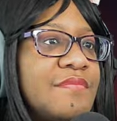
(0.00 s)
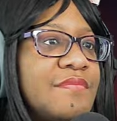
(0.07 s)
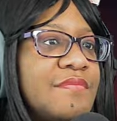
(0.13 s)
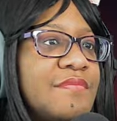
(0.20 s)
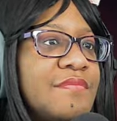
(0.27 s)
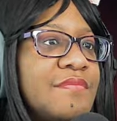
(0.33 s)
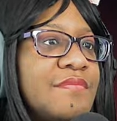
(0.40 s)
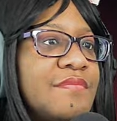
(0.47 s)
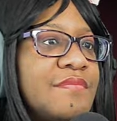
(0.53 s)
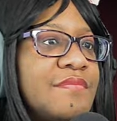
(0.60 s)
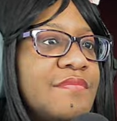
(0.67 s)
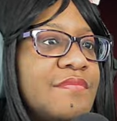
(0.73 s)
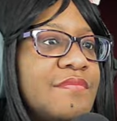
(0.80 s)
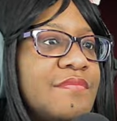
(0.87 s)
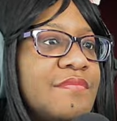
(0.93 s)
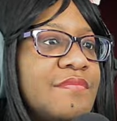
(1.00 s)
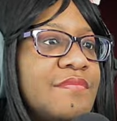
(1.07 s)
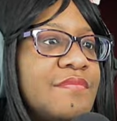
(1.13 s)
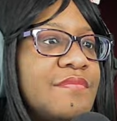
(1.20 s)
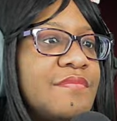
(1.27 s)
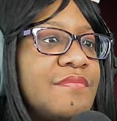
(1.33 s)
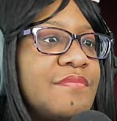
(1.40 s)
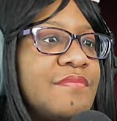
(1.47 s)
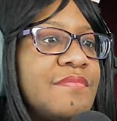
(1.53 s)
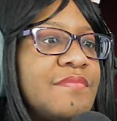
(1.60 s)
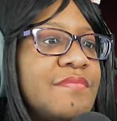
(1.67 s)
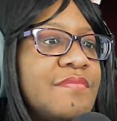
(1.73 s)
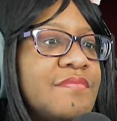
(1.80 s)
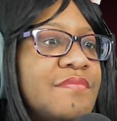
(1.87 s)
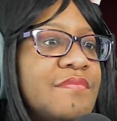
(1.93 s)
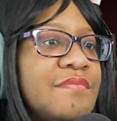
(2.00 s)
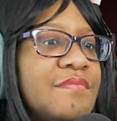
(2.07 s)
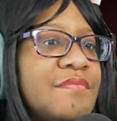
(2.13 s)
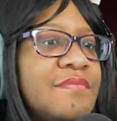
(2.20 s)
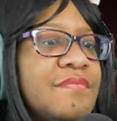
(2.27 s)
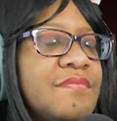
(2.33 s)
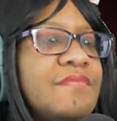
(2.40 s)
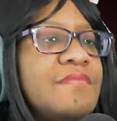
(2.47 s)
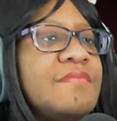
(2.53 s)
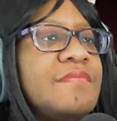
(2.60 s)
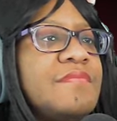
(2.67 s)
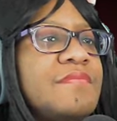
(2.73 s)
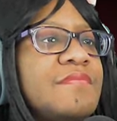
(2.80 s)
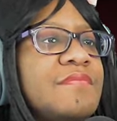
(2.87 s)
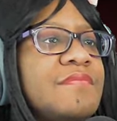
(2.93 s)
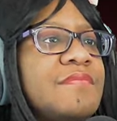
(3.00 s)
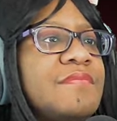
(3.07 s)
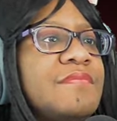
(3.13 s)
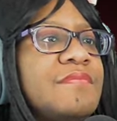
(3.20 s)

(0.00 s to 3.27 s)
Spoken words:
Nobody speaks.